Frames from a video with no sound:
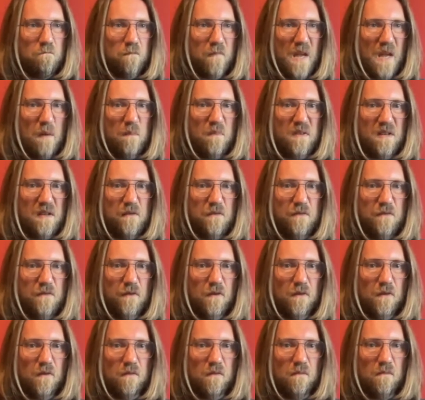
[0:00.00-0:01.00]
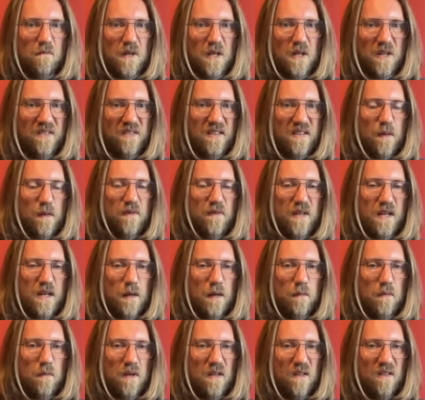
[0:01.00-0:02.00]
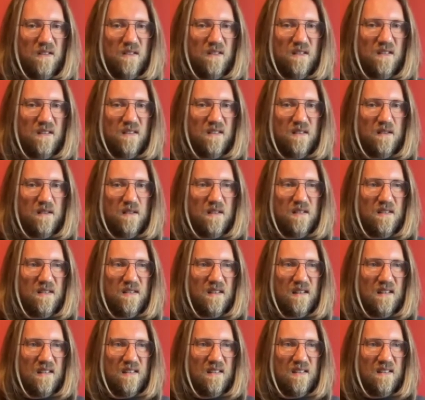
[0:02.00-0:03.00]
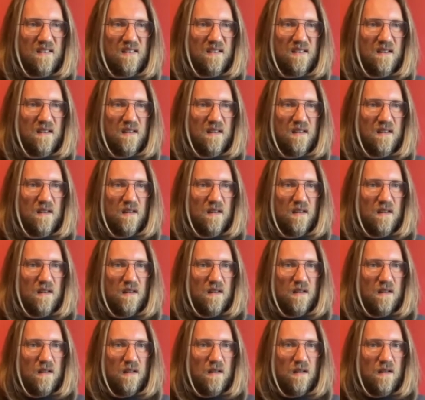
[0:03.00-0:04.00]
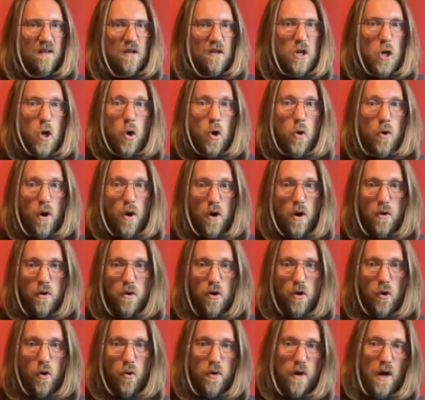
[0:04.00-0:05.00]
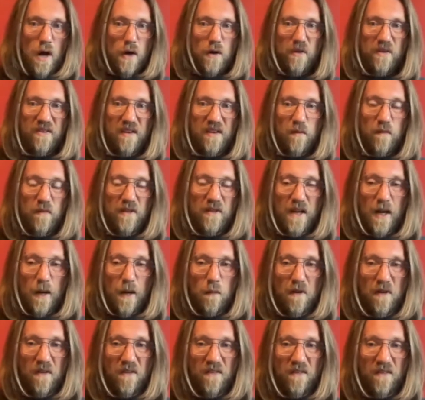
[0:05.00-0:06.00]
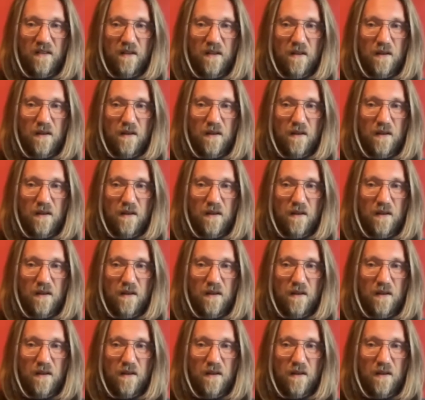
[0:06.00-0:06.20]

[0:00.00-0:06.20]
empty, full at the same time. It's known, unknown at the same time. It's